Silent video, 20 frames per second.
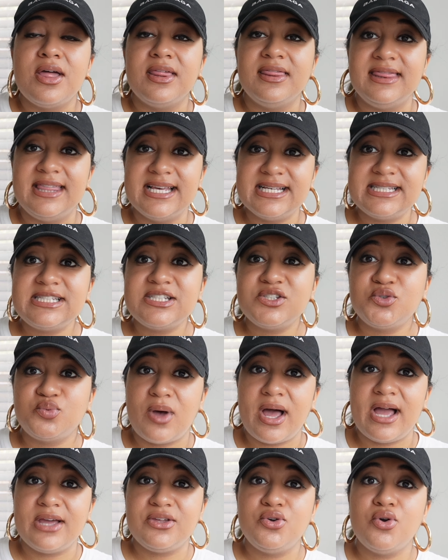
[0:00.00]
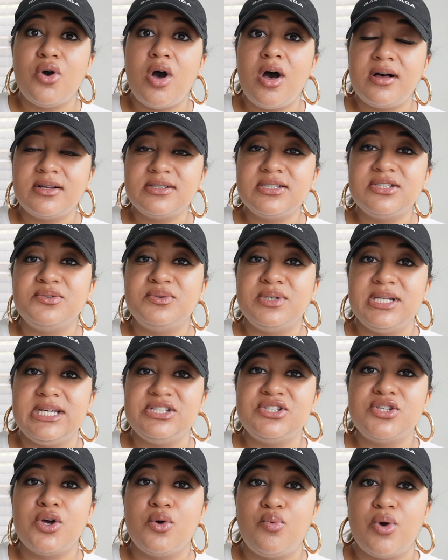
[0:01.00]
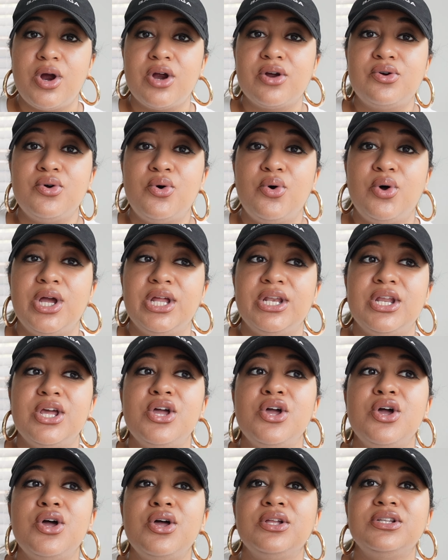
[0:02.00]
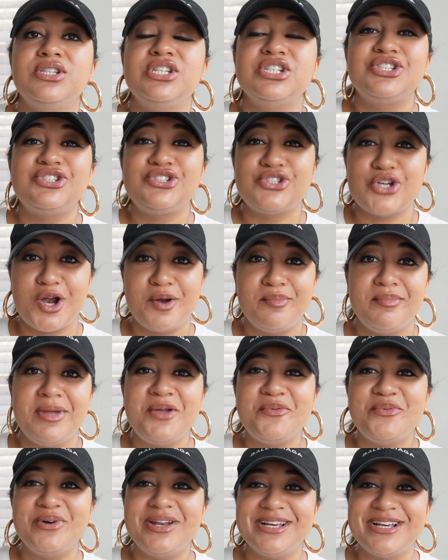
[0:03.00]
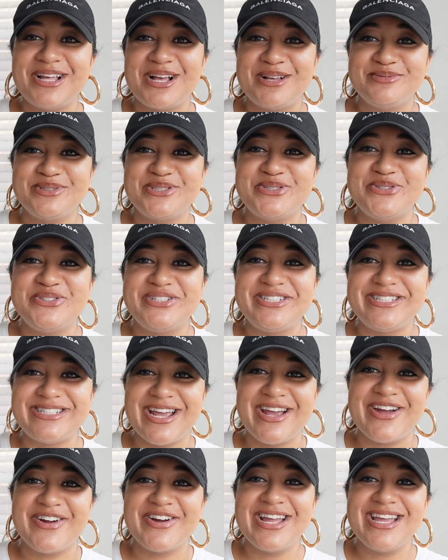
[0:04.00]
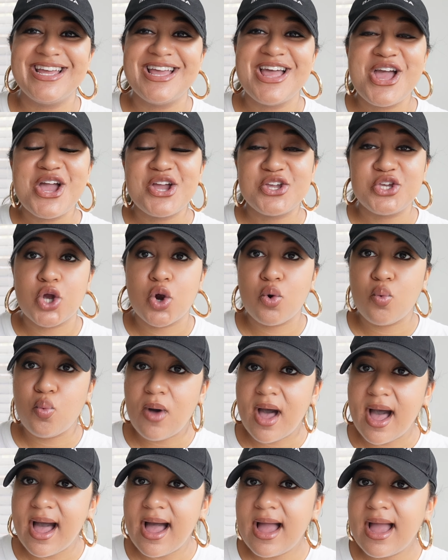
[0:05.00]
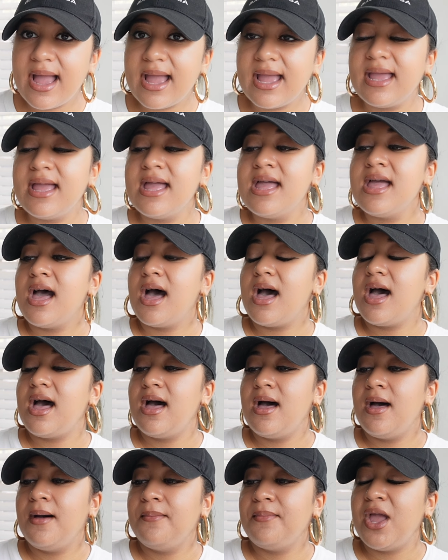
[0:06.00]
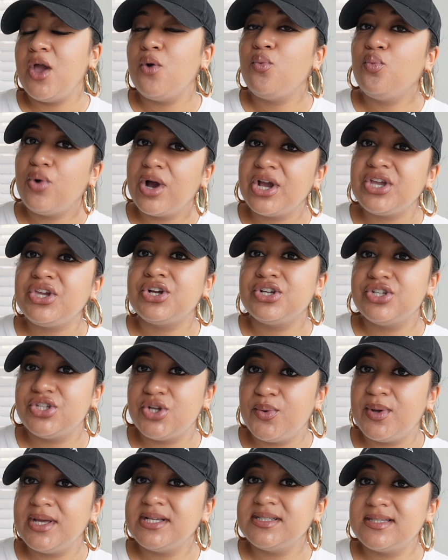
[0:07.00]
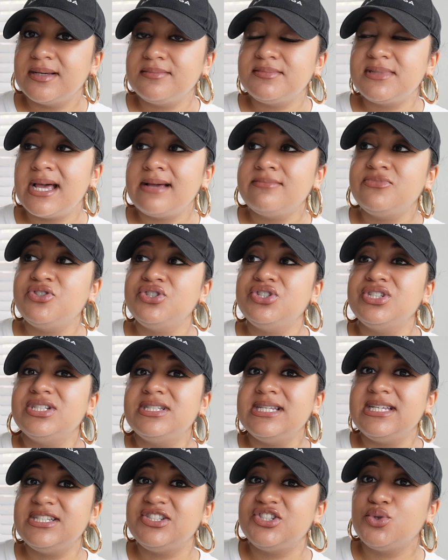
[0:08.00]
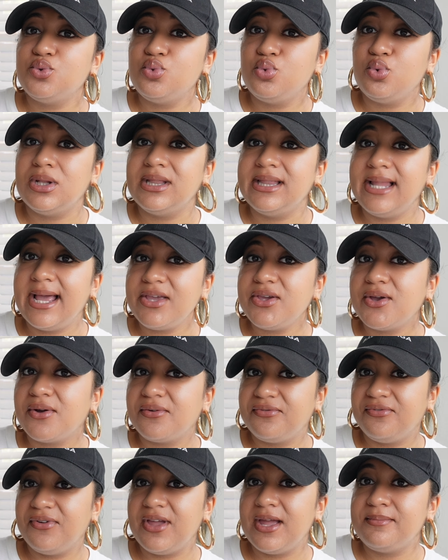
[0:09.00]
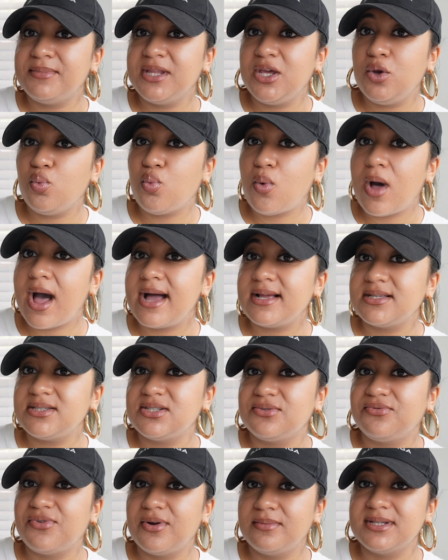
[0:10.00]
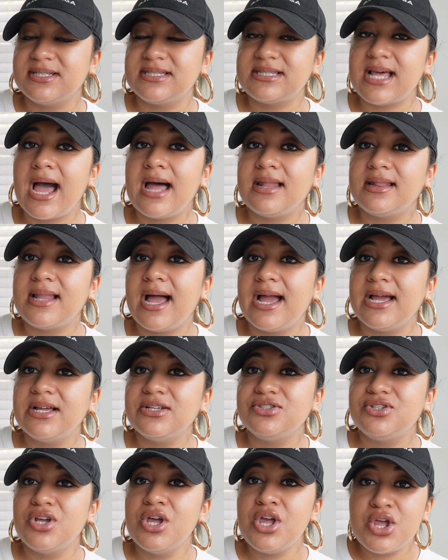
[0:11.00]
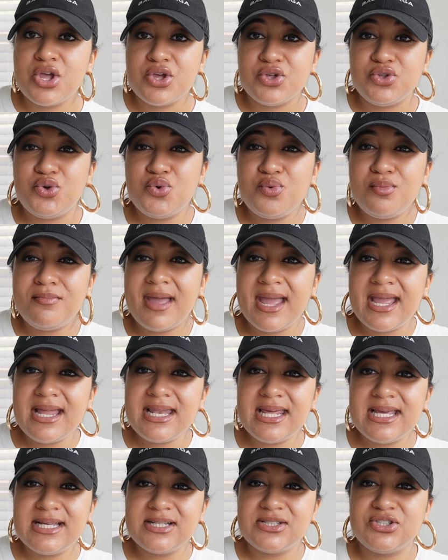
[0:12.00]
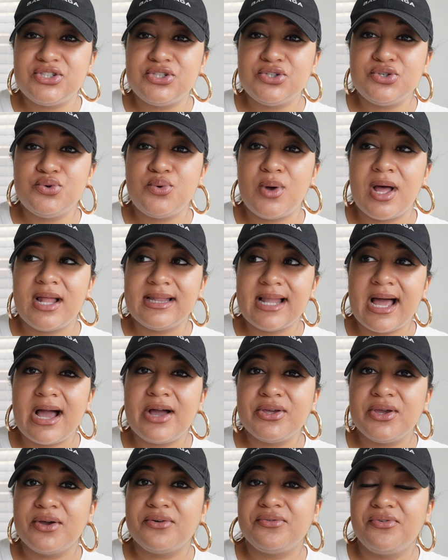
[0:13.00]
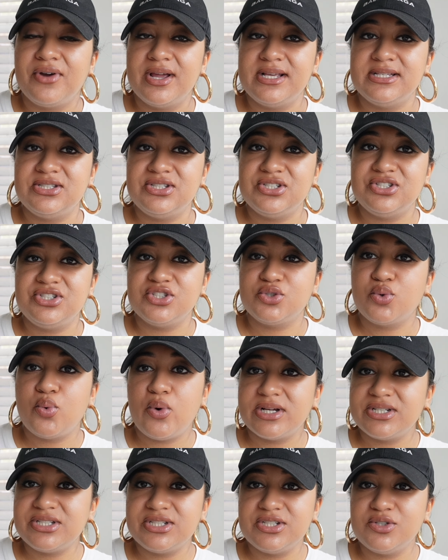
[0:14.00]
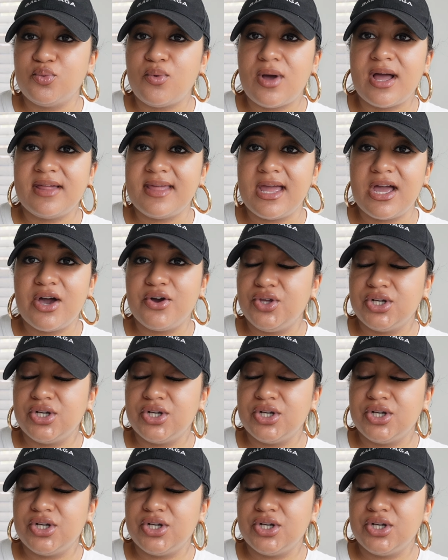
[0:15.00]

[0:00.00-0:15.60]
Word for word: This is why you also need to work on discernment when it comes to sharing your why um, and what you're doing. Sometimes you just need to let your family watch from the sidelines. You may need to allow your friends to just question why the hell